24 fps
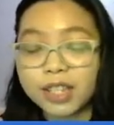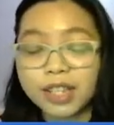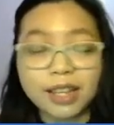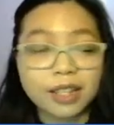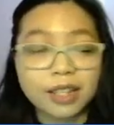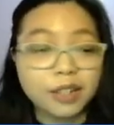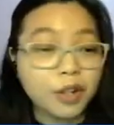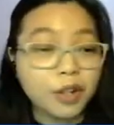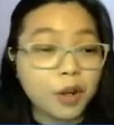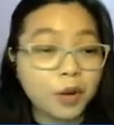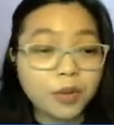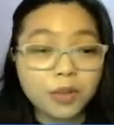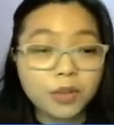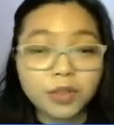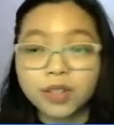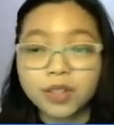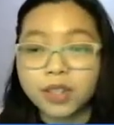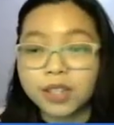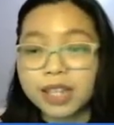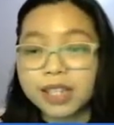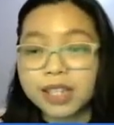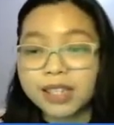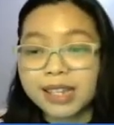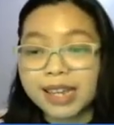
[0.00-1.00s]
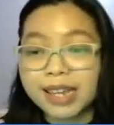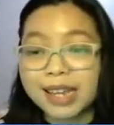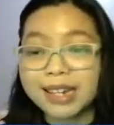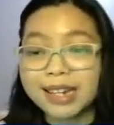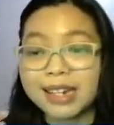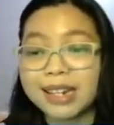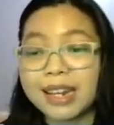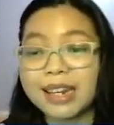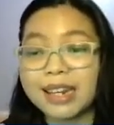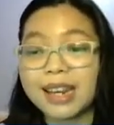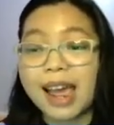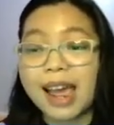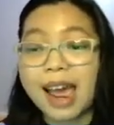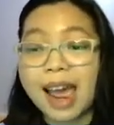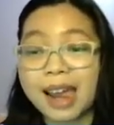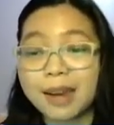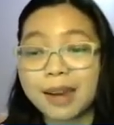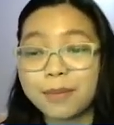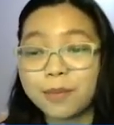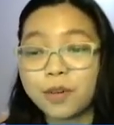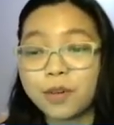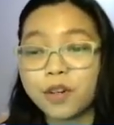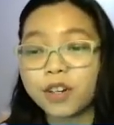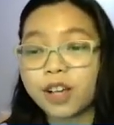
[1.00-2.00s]
just a note, this candidate
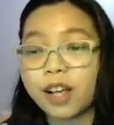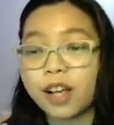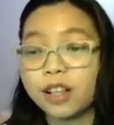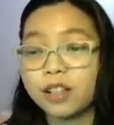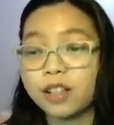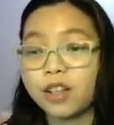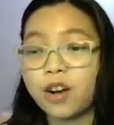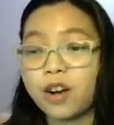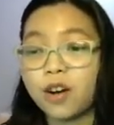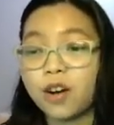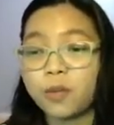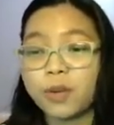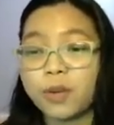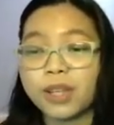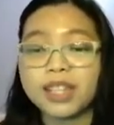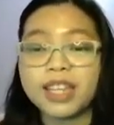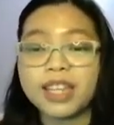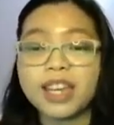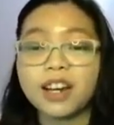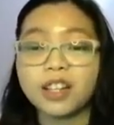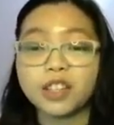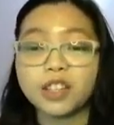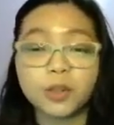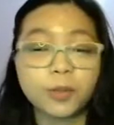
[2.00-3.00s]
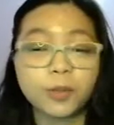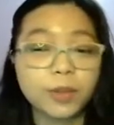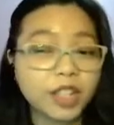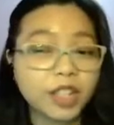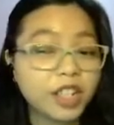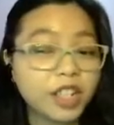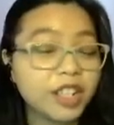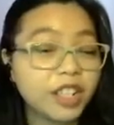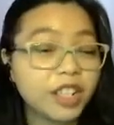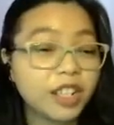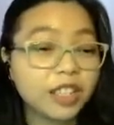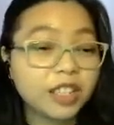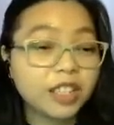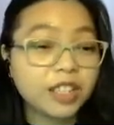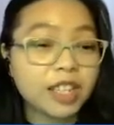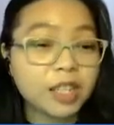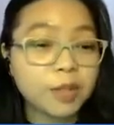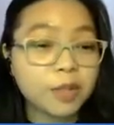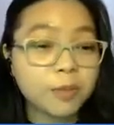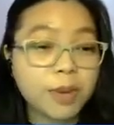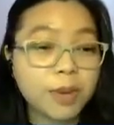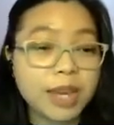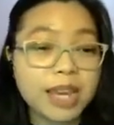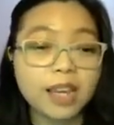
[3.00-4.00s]
handbook along with the other materials
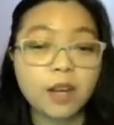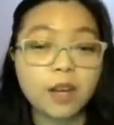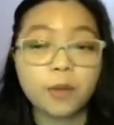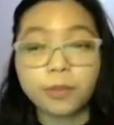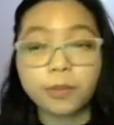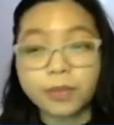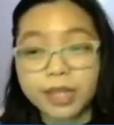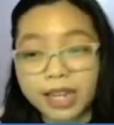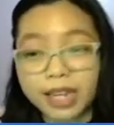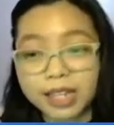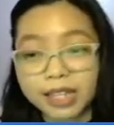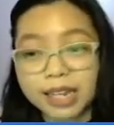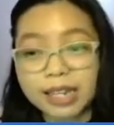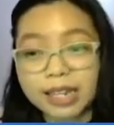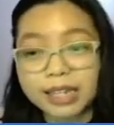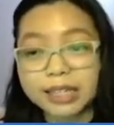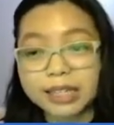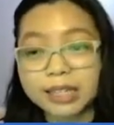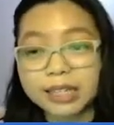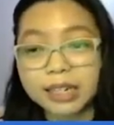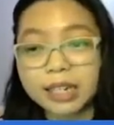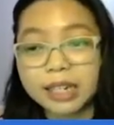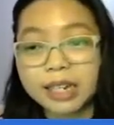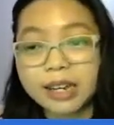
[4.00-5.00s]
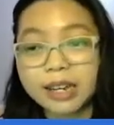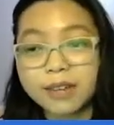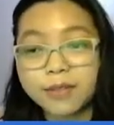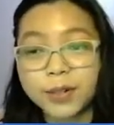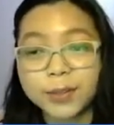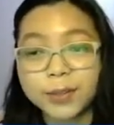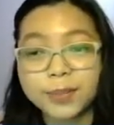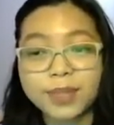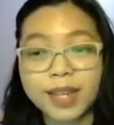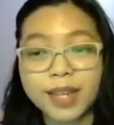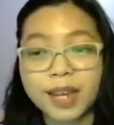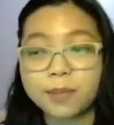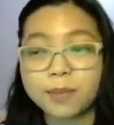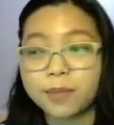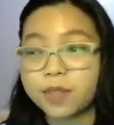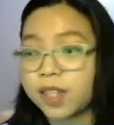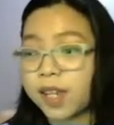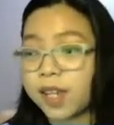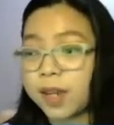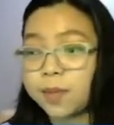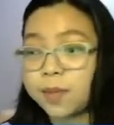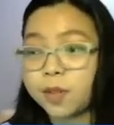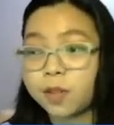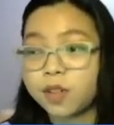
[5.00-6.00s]
is being updated from time
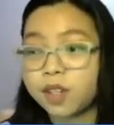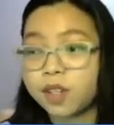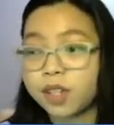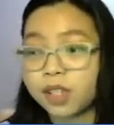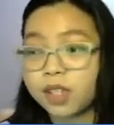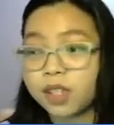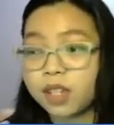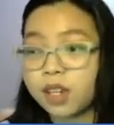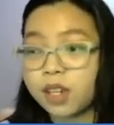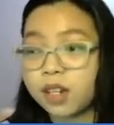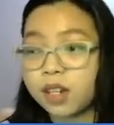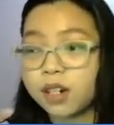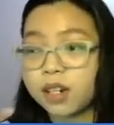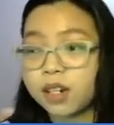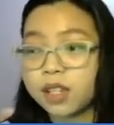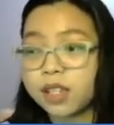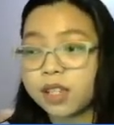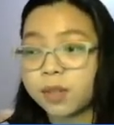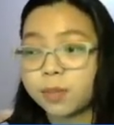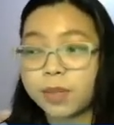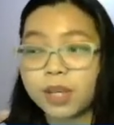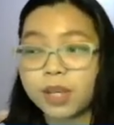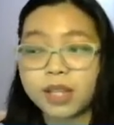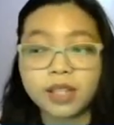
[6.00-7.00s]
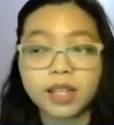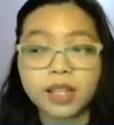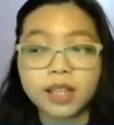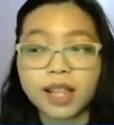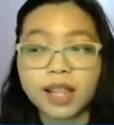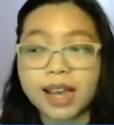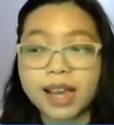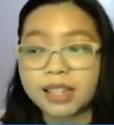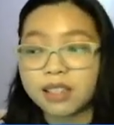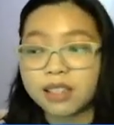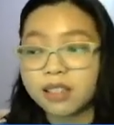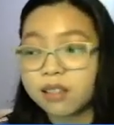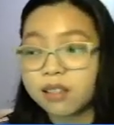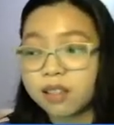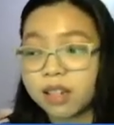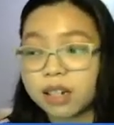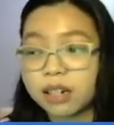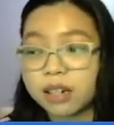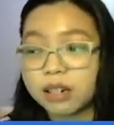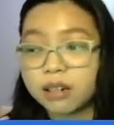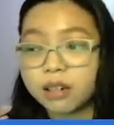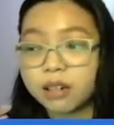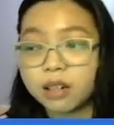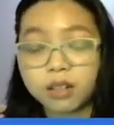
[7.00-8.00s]
to time. So you can see here it's updated last
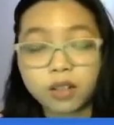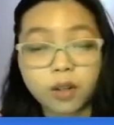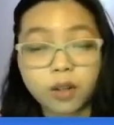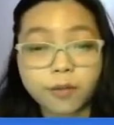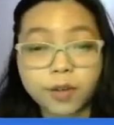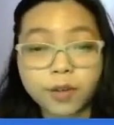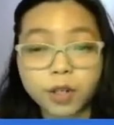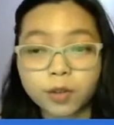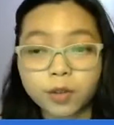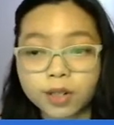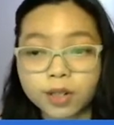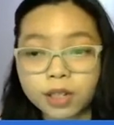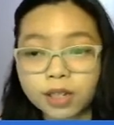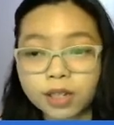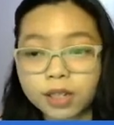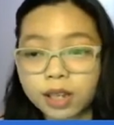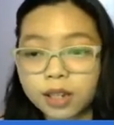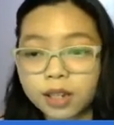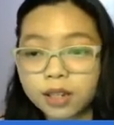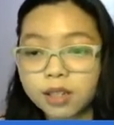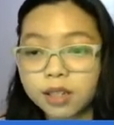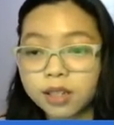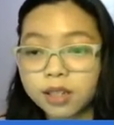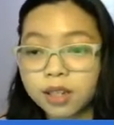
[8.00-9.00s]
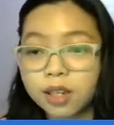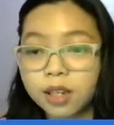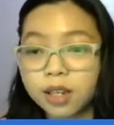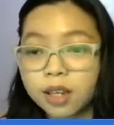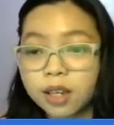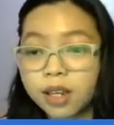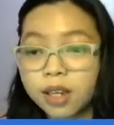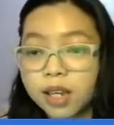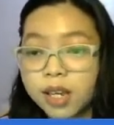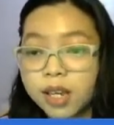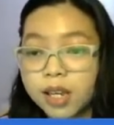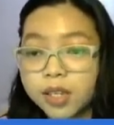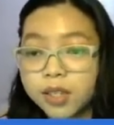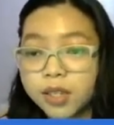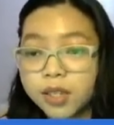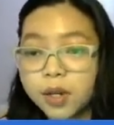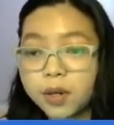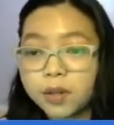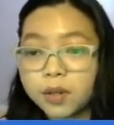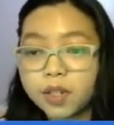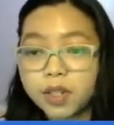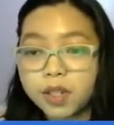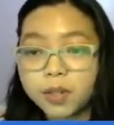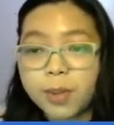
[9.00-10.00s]
October 26th.
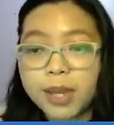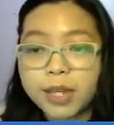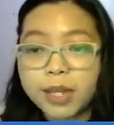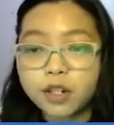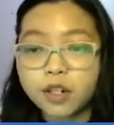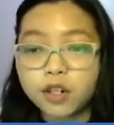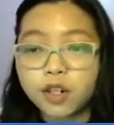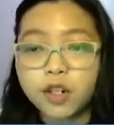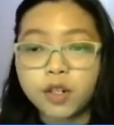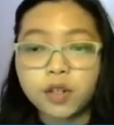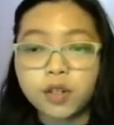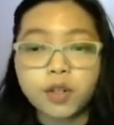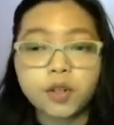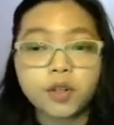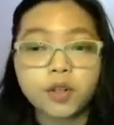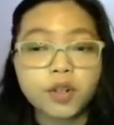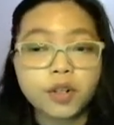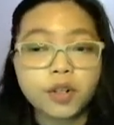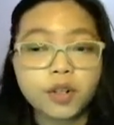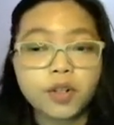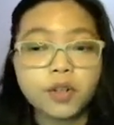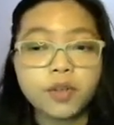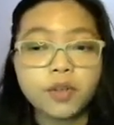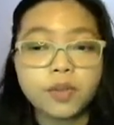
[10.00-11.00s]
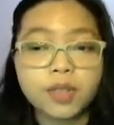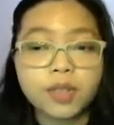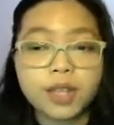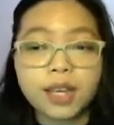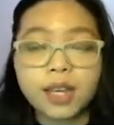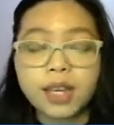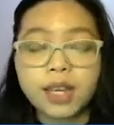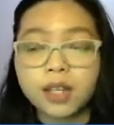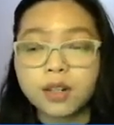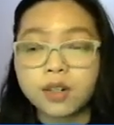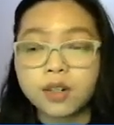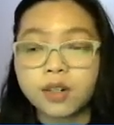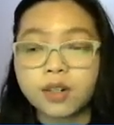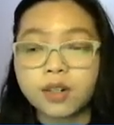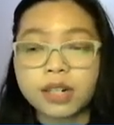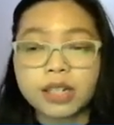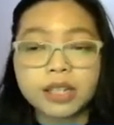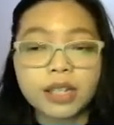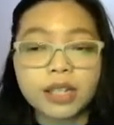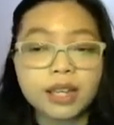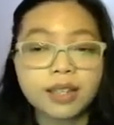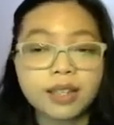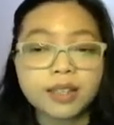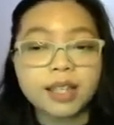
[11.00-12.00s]
So just make sure you're
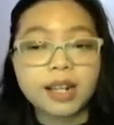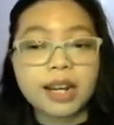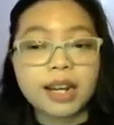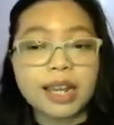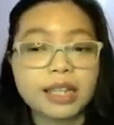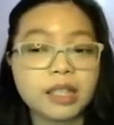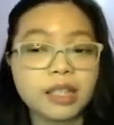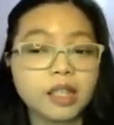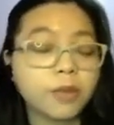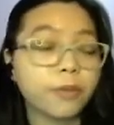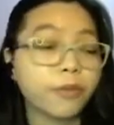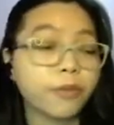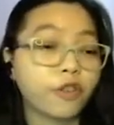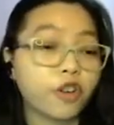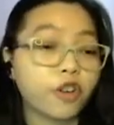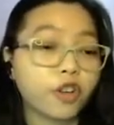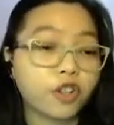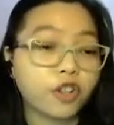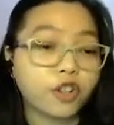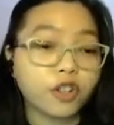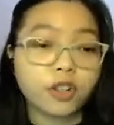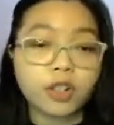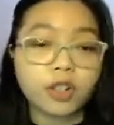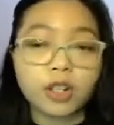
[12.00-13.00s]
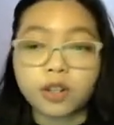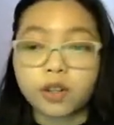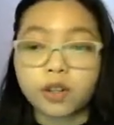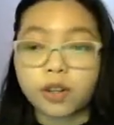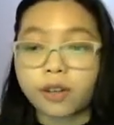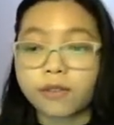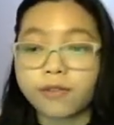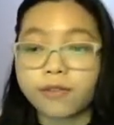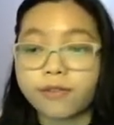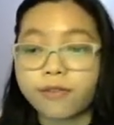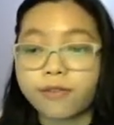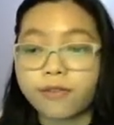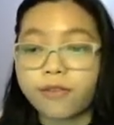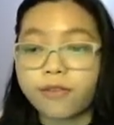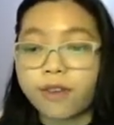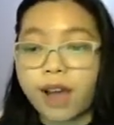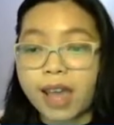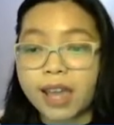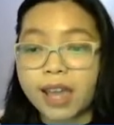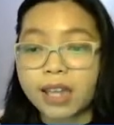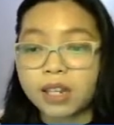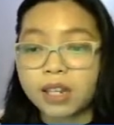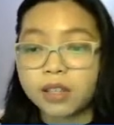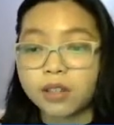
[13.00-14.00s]
reading the latest version that you can
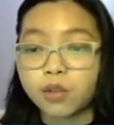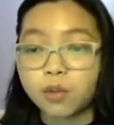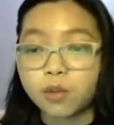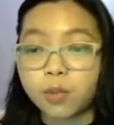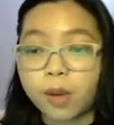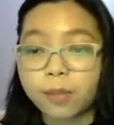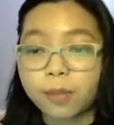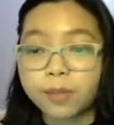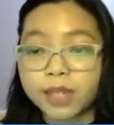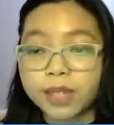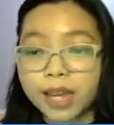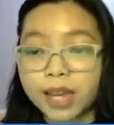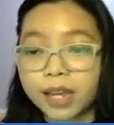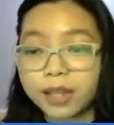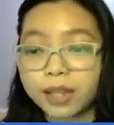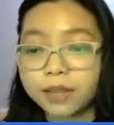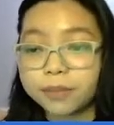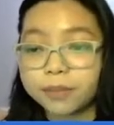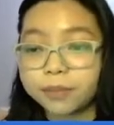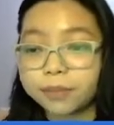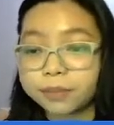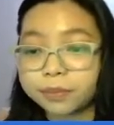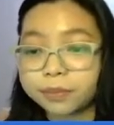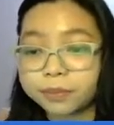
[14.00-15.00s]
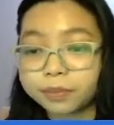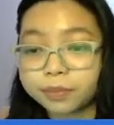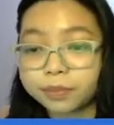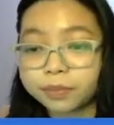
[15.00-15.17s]
find in your website.